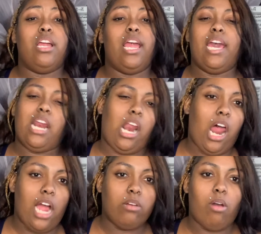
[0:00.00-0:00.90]
and
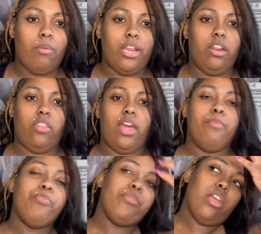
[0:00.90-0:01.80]
unlocked? Why would he do that?
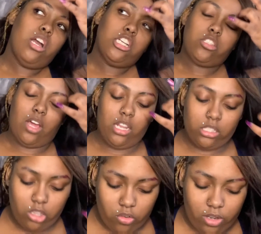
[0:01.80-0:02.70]
So I looked
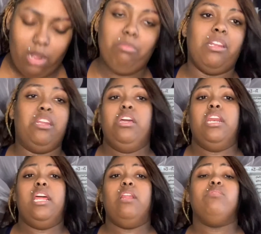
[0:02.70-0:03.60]
over and I'm looking
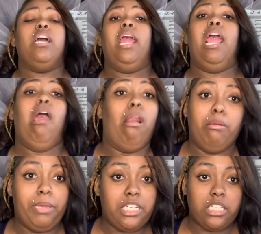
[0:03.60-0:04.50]
at it. It was like hella
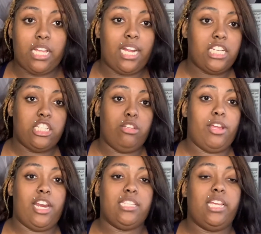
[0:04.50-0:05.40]
bitches. Like, I just knew it.
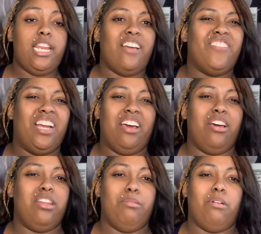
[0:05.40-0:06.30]
And I said, you're not going to cut
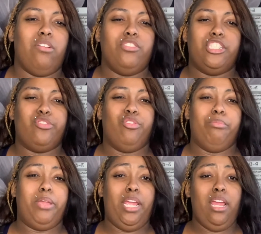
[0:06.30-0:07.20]
all them off just for
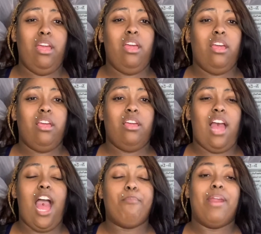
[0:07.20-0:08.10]
me.
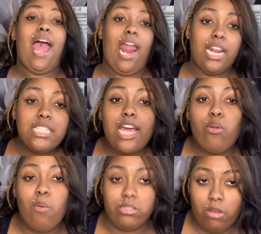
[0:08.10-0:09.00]
But at least I knew
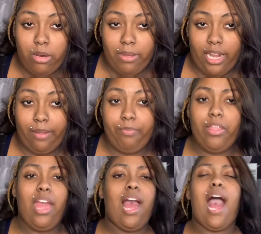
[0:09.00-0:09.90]
I was smart about it.
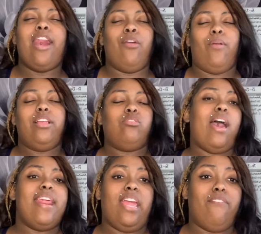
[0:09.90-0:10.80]
I knew it. So I
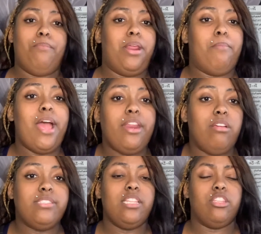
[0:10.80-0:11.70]
didn't give up none of my
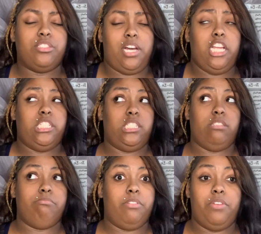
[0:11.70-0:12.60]
dudes either. So I just,
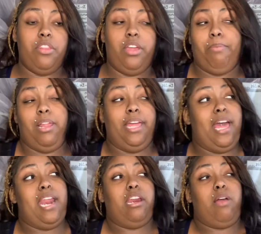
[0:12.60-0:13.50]
if anything, I probably
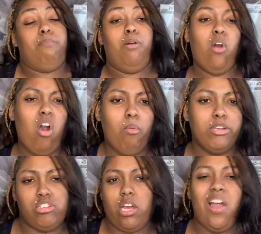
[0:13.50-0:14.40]
added a couple more on. But,
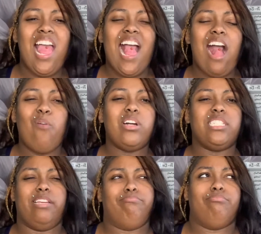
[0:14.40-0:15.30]
you know, I
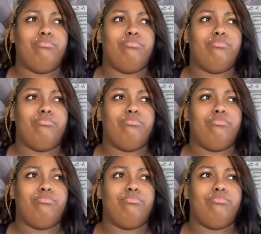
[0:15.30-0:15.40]
wasn't